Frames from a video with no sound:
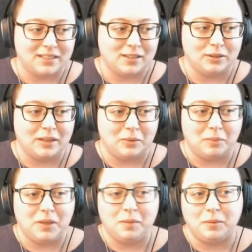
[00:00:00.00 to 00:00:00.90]
So like
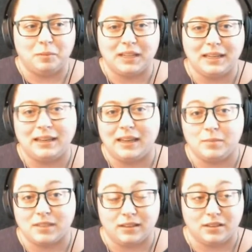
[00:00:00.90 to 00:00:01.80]
when people play
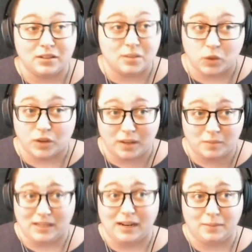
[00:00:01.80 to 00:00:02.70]
games, like there are some horror
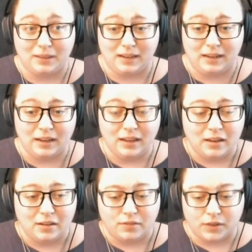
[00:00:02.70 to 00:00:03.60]
games that I played
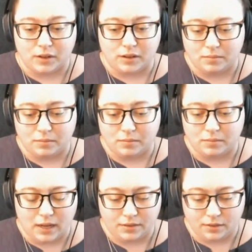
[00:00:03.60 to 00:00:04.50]
for
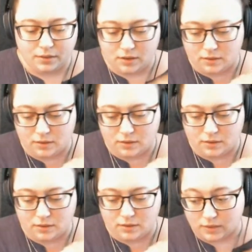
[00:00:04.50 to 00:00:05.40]
uh, 33 and
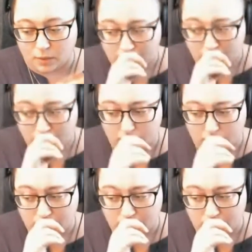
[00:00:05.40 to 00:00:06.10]
28 this February